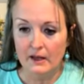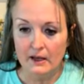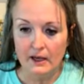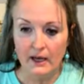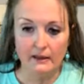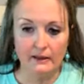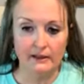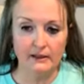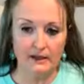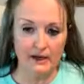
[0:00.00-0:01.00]
Hey,
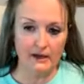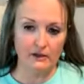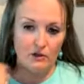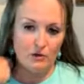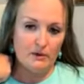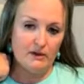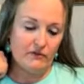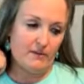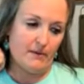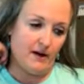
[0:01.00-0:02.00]
Linda, a newbie
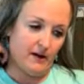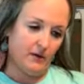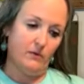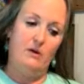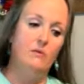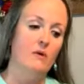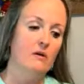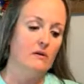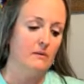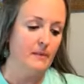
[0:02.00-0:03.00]
from Iowa.
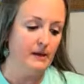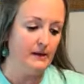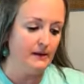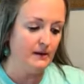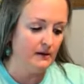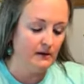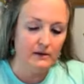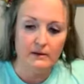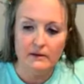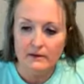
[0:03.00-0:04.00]
Welcome in.
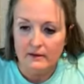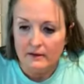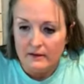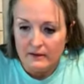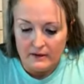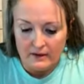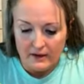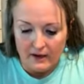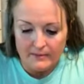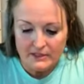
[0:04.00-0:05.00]

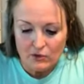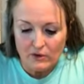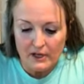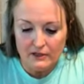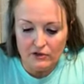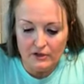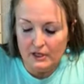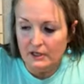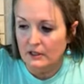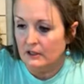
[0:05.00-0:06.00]
I'm so glad you're
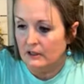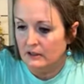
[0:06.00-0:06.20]
here.